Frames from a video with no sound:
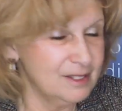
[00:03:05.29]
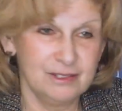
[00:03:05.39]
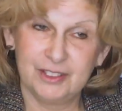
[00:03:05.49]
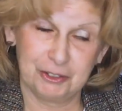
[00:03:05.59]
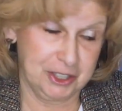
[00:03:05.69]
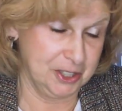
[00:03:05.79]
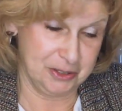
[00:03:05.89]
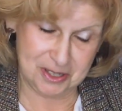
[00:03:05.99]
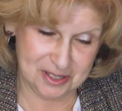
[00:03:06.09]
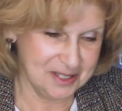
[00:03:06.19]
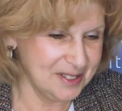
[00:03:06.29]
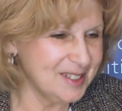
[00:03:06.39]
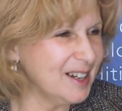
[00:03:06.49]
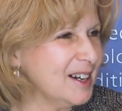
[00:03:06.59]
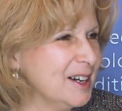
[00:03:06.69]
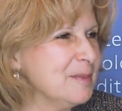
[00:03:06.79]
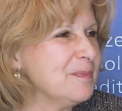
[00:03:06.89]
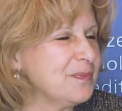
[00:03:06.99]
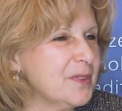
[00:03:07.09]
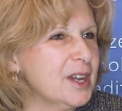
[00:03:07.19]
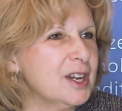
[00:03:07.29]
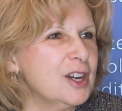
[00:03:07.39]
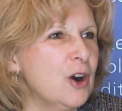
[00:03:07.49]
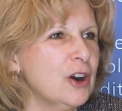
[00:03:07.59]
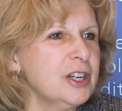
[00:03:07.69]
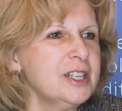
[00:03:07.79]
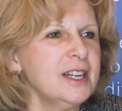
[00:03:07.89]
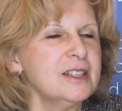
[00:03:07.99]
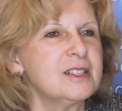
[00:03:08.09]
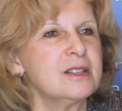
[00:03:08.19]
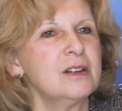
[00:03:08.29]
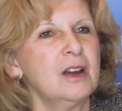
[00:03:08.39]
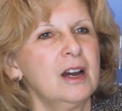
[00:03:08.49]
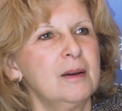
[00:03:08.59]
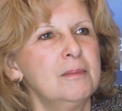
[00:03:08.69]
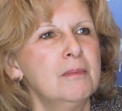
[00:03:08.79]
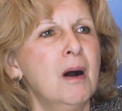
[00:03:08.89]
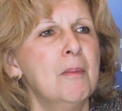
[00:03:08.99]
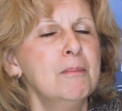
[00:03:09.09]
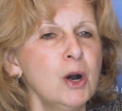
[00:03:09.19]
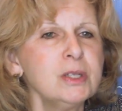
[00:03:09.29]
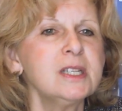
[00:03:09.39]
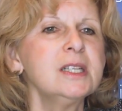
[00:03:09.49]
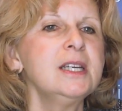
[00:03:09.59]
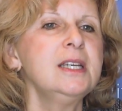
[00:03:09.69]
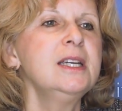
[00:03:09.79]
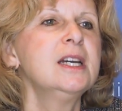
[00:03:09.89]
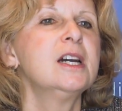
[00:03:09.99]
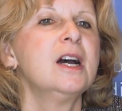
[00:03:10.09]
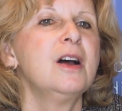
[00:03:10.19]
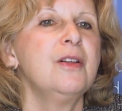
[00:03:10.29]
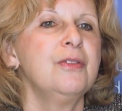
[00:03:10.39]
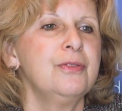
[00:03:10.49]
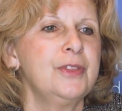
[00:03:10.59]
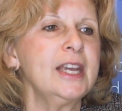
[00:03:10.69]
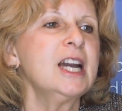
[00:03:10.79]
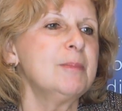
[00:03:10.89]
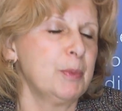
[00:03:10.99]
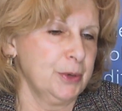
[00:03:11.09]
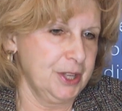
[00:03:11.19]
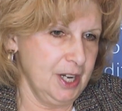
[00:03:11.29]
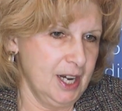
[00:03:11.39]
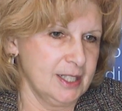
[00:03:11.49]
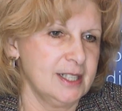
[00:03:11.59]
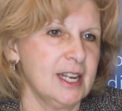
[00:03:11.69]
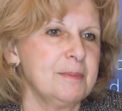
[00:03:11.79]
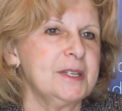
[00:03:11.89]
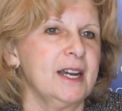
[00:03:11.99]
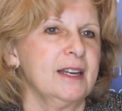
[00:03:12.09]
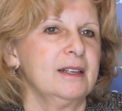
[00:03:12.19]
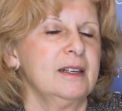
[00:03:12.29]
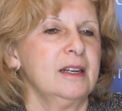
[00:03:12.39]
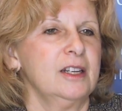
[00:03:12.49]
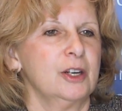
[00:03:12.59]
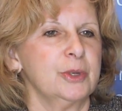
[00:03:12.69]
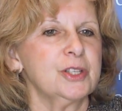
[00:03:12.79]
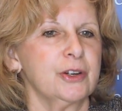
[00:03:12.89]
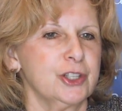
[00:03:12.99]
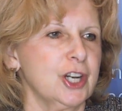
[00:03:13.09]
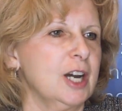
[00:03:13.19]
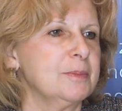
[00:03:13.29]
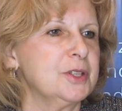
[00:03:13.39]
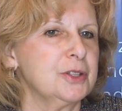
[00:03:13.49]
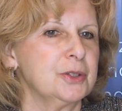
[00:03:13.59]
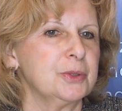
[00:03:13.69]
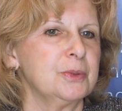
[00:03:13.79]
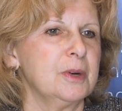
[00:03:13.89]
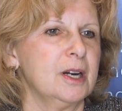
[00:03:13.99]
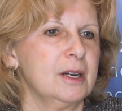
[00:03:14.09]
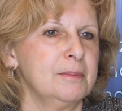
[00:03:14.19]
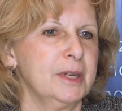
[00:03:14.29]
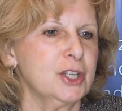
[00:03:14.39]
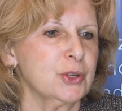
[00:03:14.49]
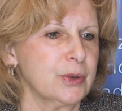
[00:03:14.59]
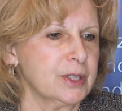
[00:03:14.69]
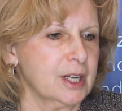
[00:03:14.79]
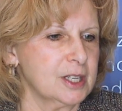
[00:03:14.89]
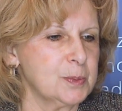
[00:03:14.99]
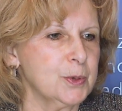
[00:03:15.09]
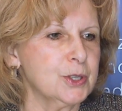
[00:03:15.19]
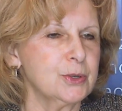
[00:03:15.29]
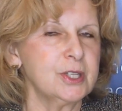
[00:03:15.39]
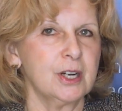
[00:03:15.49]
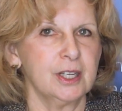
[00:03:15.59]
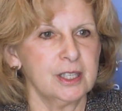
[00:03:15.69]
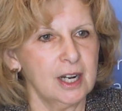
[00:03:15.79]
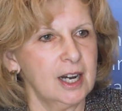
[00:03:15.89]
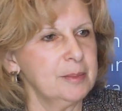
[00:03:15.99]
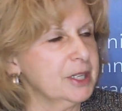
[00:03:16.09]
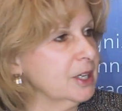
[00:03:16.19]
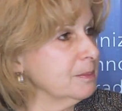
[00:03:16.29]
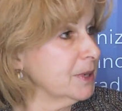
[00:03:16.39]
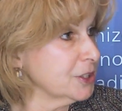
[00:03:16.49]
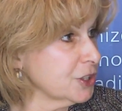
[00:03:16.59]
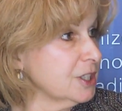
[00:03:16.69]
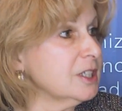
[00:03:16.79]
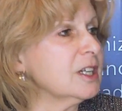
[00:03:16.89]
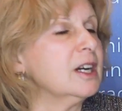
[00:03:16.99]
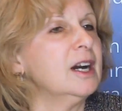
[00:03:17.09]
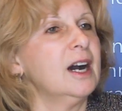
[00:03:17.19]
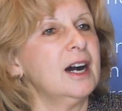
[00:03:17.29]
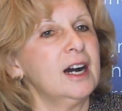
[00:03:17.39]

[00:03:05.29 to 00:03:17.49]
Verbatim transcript: Very closely. Um, okay. Architects uh, mostly they come up with the concept and you know it's our job to uh, make sure it gets produced on time and on budget mm -hmm.